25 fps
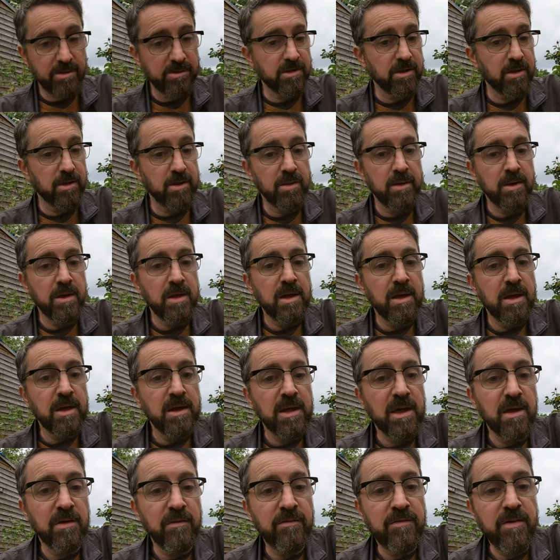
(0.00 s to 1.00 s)
So
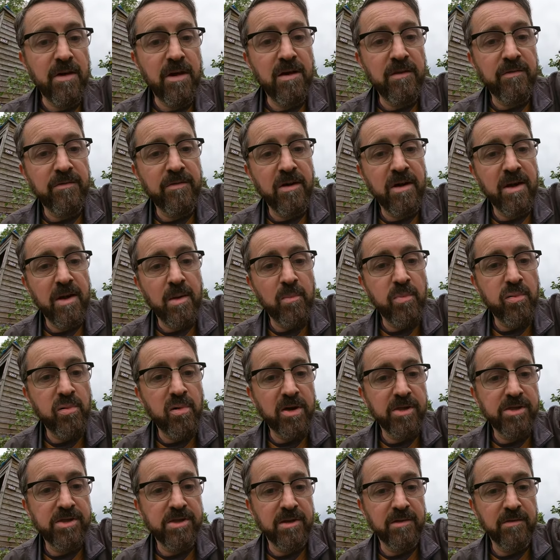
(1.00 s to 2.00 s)
yeah, very, very
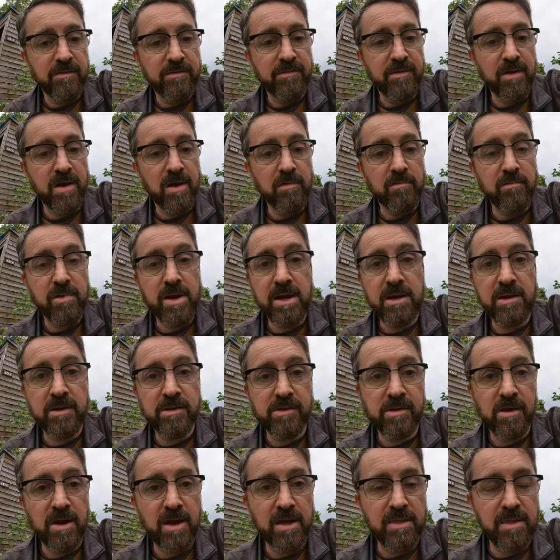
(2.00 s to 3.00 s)
impressive
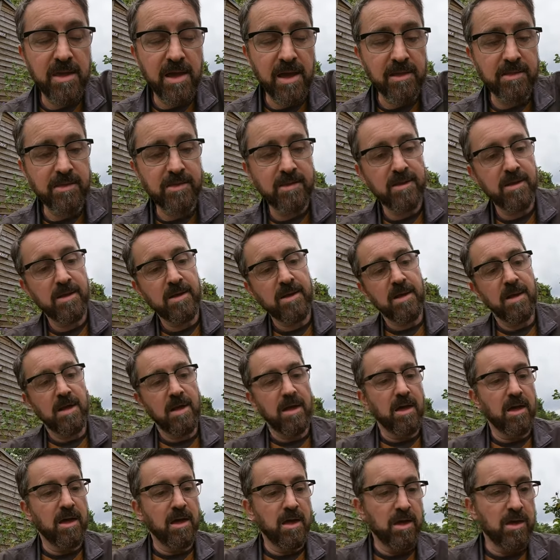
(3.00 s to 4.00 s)
redesign that.
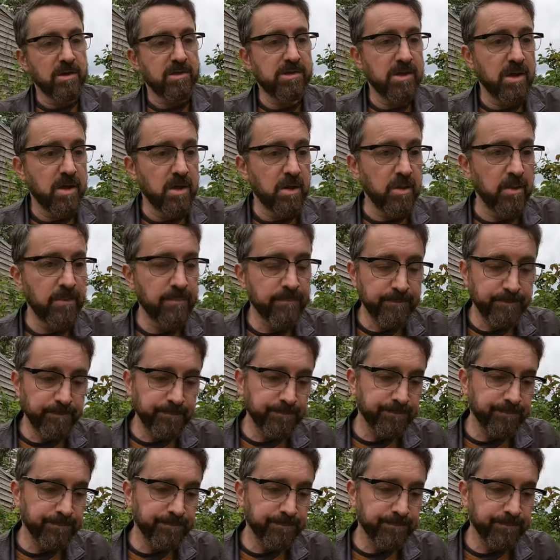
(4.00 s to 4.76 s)
So